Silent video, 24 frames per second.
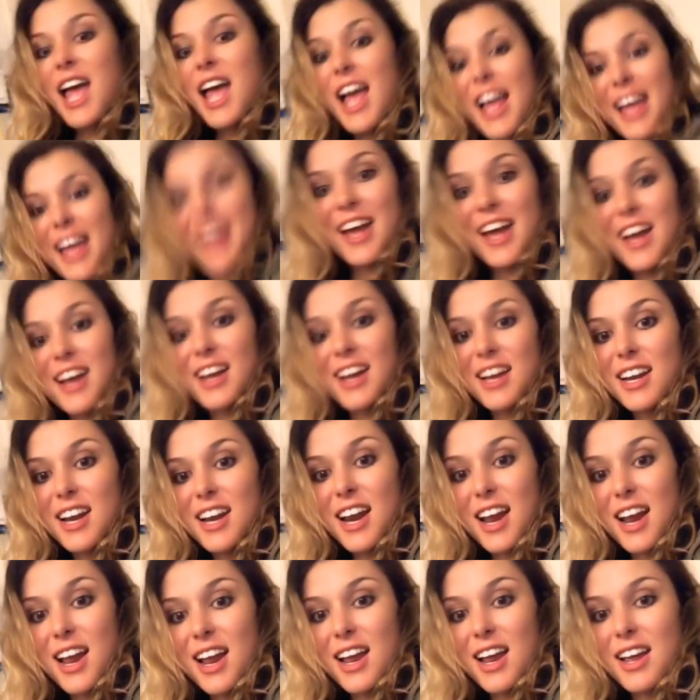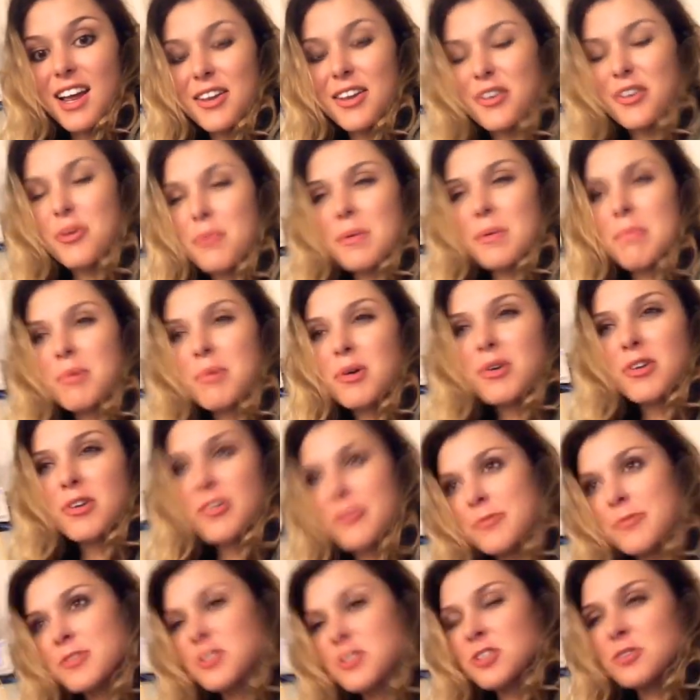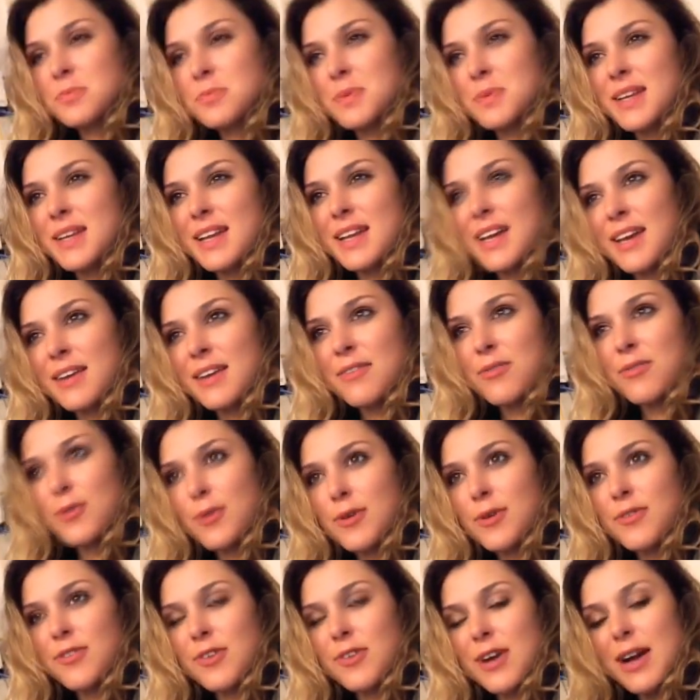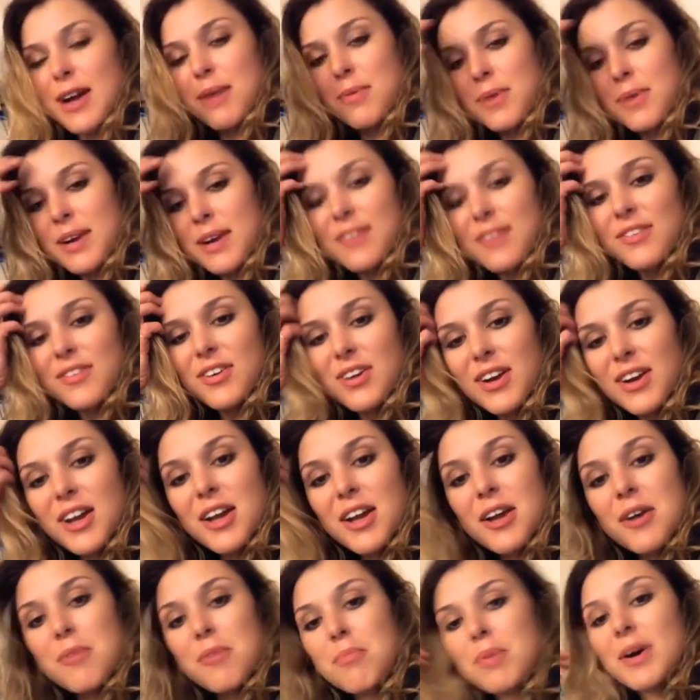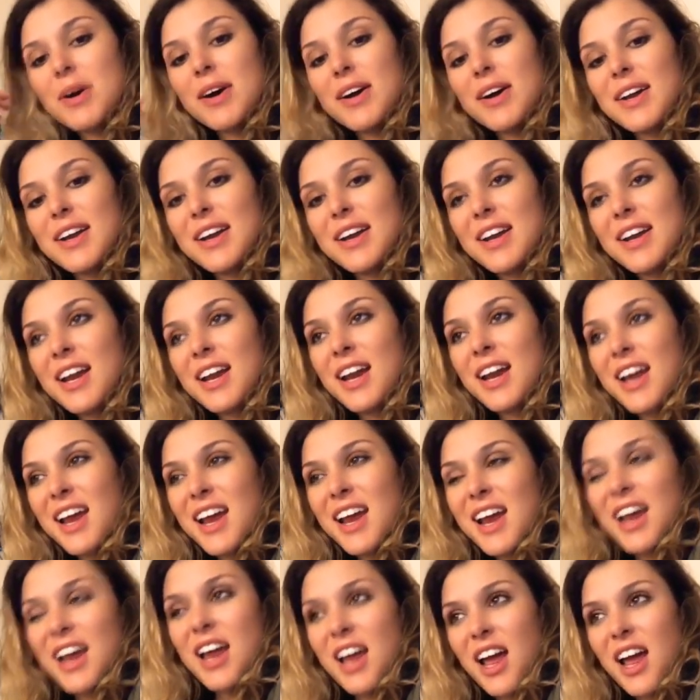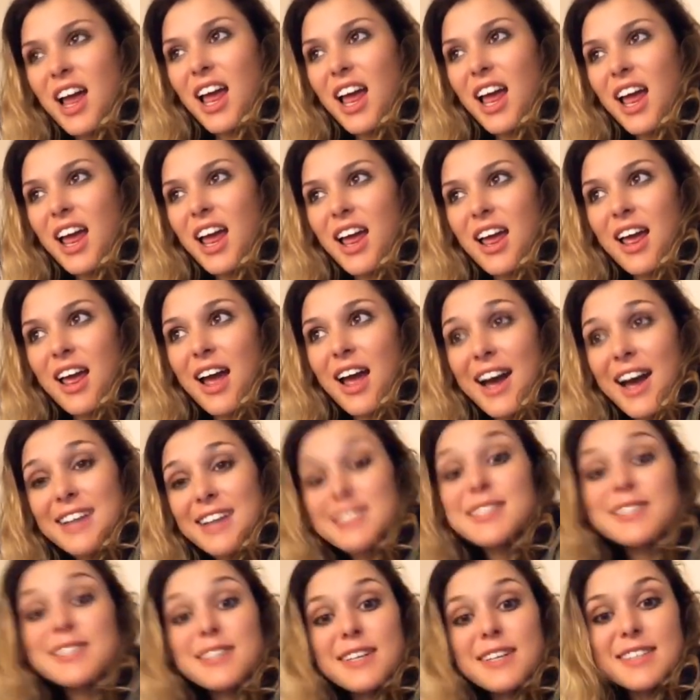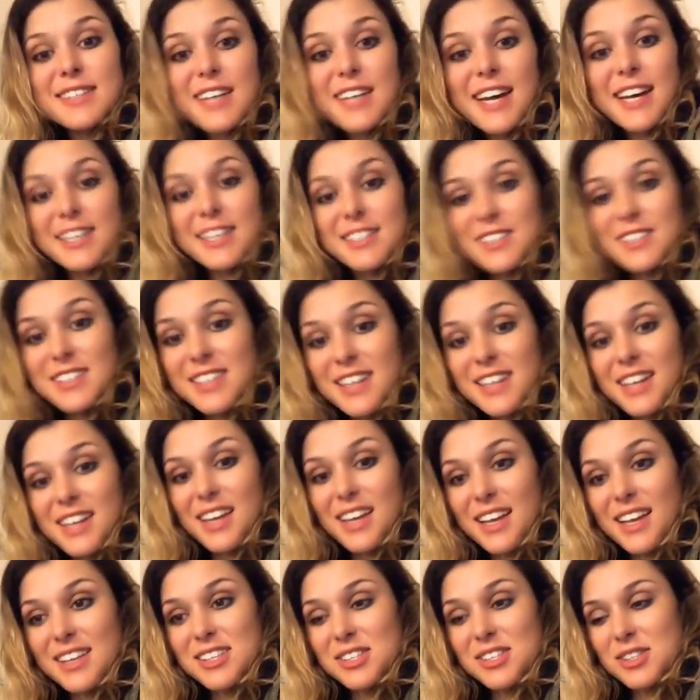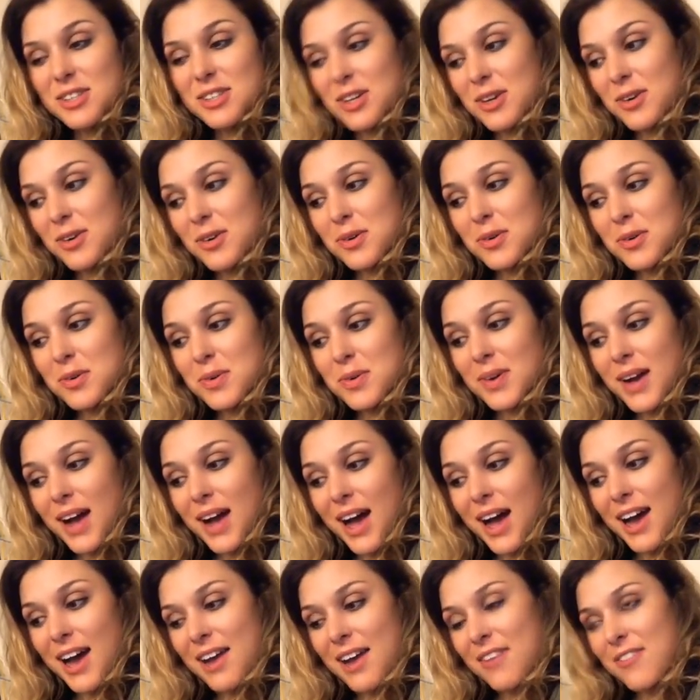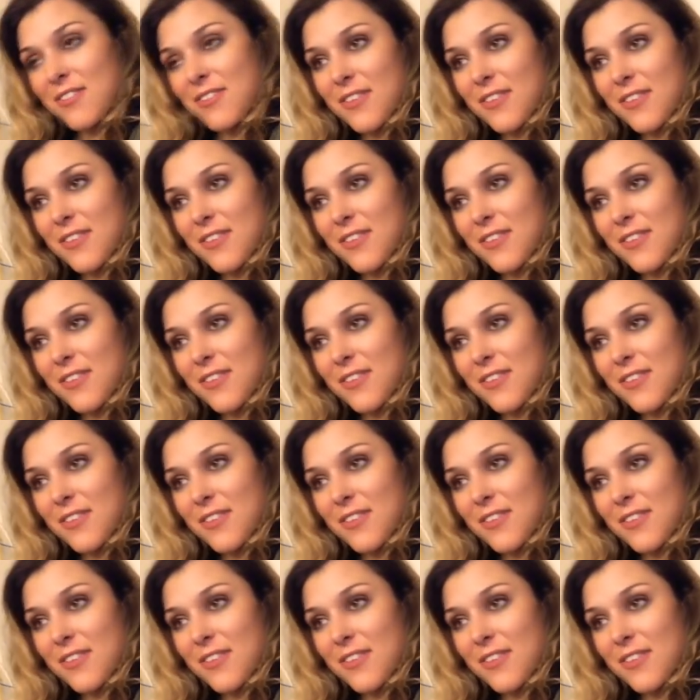And you know, people could have just been like full of crap, whatever. But I did a test, so I